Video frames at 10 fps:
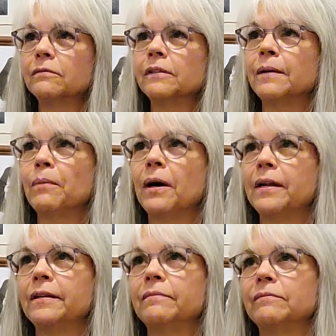I bought
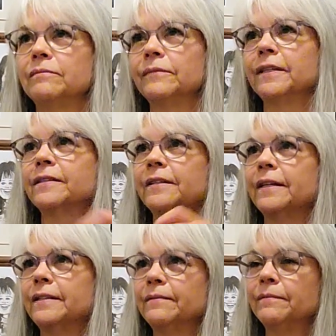it, like I
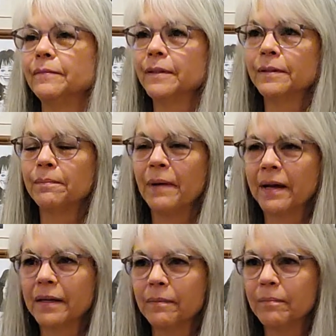said,
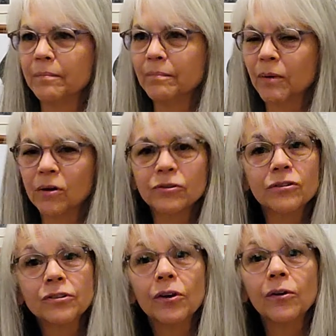back in March or
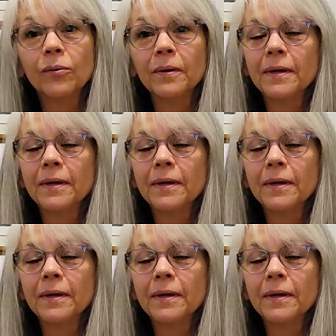so.